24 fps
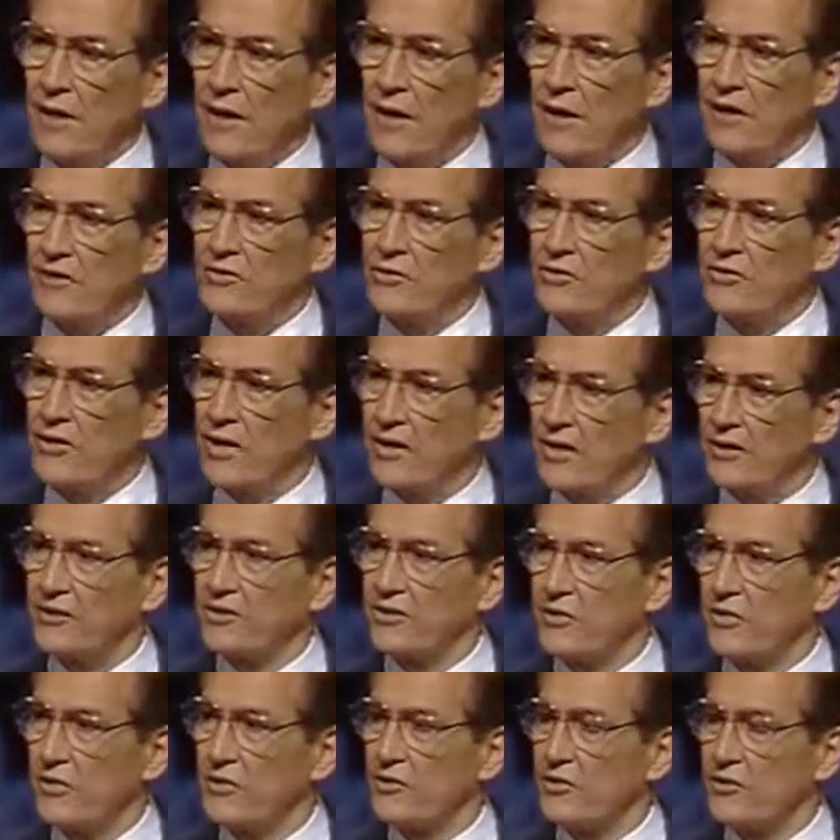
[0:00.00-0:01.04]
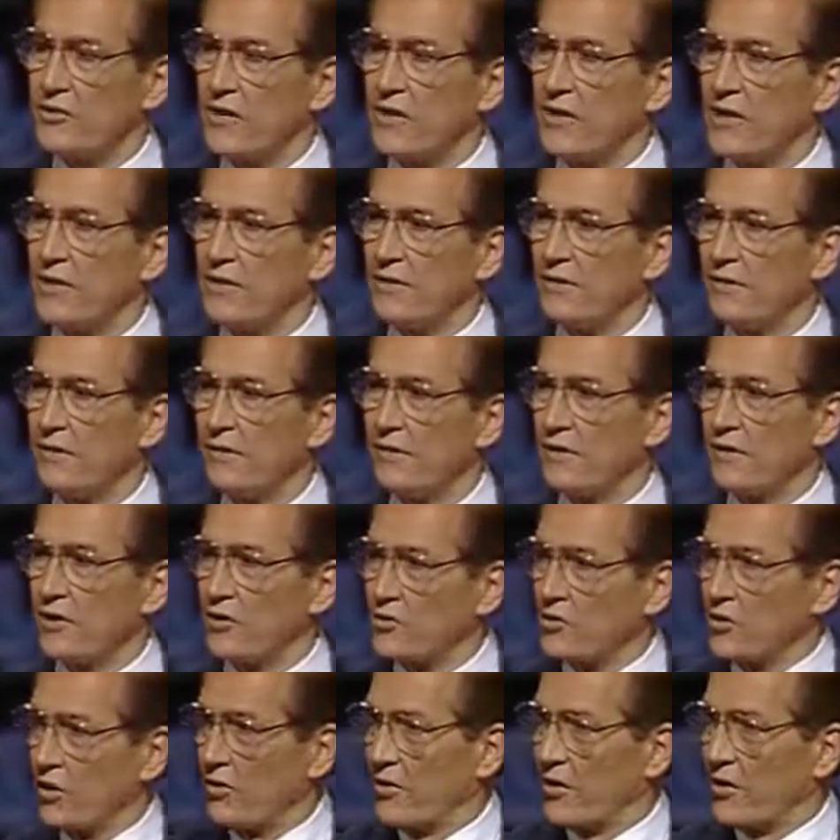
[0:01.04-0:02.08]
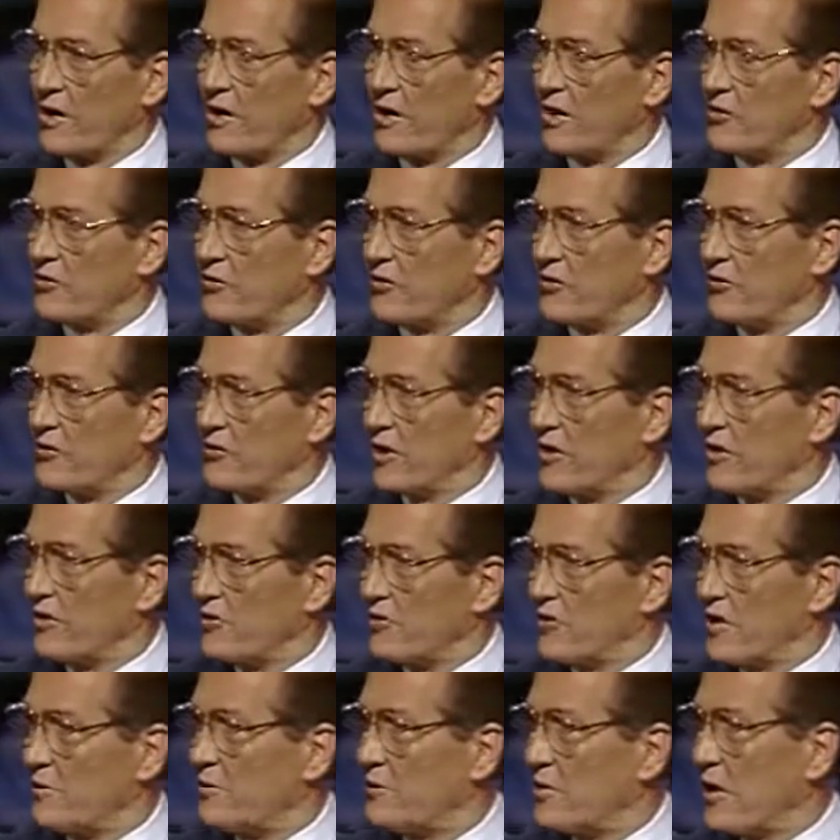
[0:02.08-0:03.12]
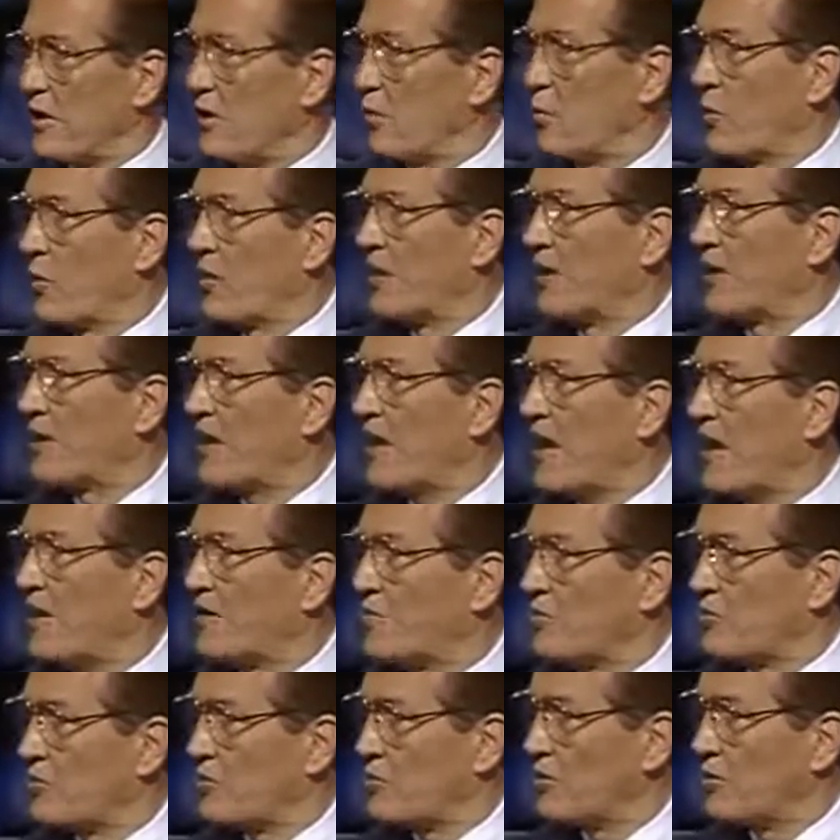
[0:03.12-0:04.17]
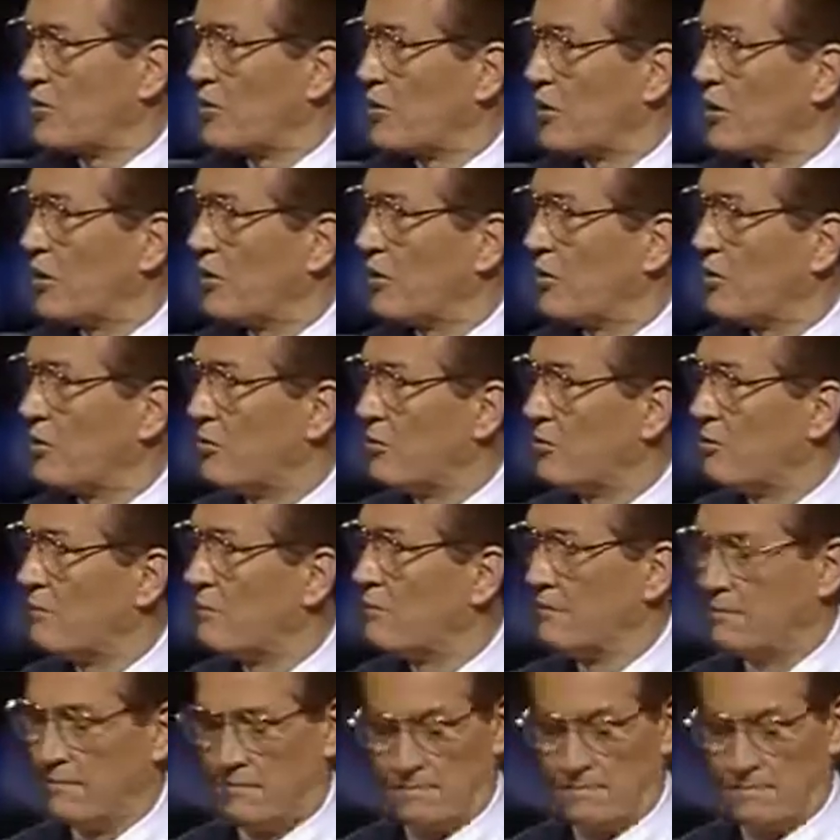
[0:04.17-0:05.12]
Aldous Huxley said concerning us, he said, it seems like we're a cancer on the globe.